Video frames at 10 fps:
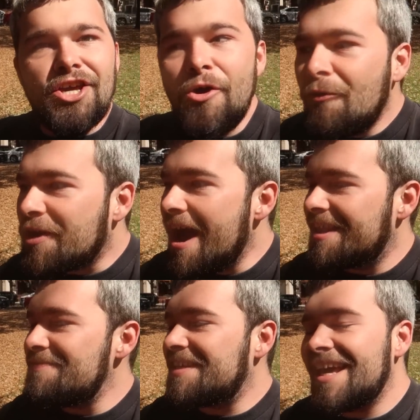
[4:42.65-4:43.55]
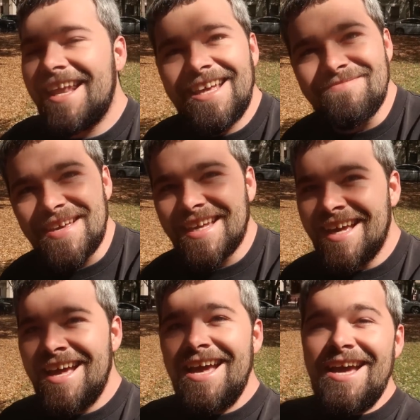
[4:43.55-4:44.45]
You've gotta be kidding me.
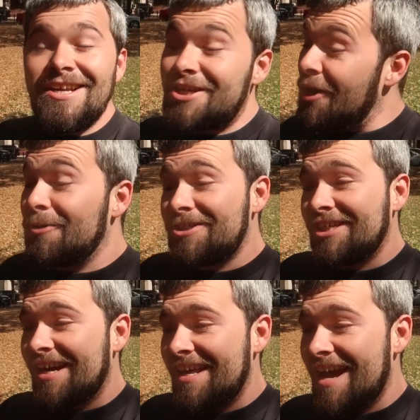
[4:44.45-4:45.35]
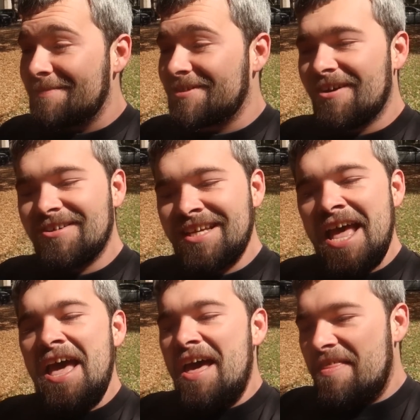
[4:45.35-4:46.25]
Two shiny Absols,
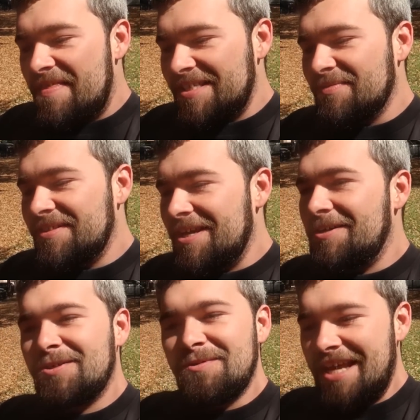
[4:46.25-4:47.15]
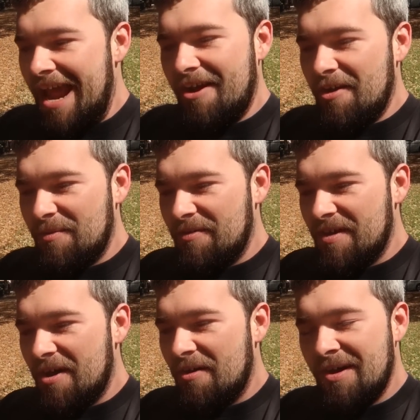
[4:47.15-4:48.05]
this one's also terrible
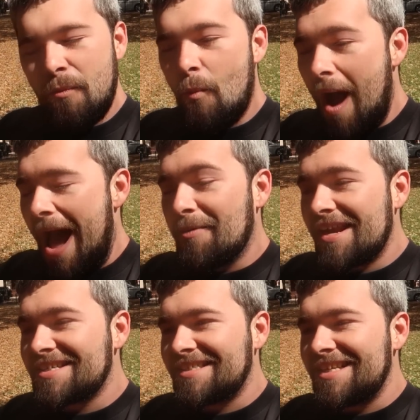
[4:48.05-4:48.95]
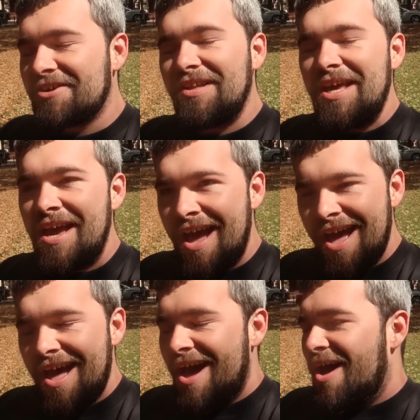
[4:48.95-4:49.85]
though. Wow, that is literally
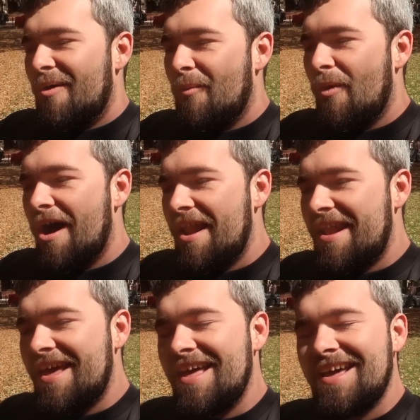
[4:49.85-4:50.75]
one